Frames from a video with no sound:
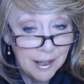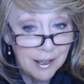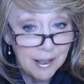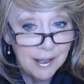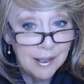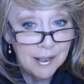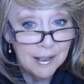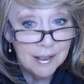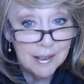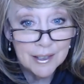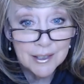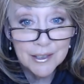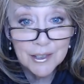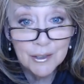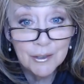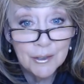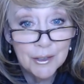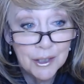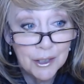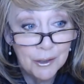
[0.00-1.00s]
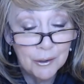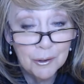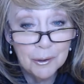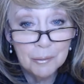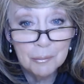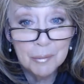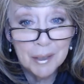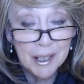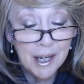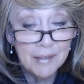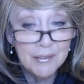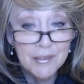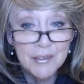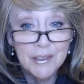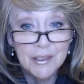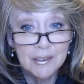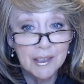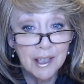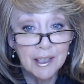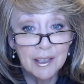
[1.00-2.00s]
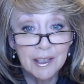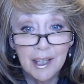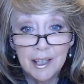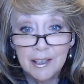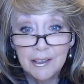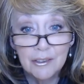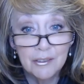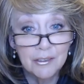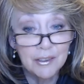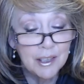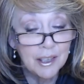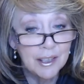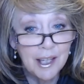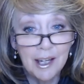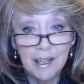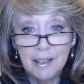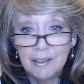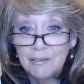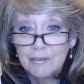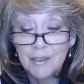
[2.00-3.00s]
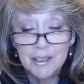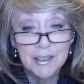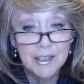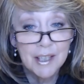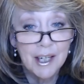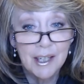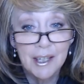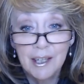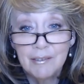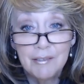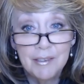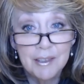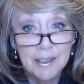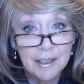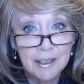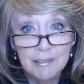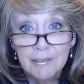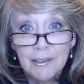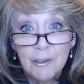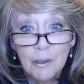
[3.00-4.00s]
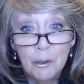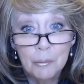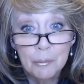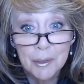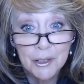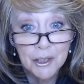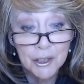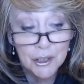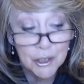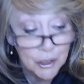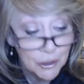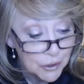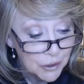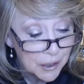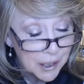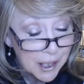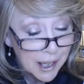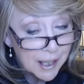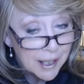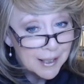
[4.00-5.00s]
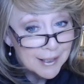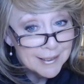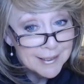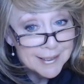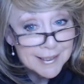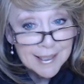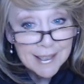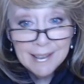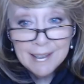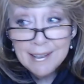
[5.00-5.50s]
It is so cute, but I've still got like three other outfits I haven't even opened to show you guys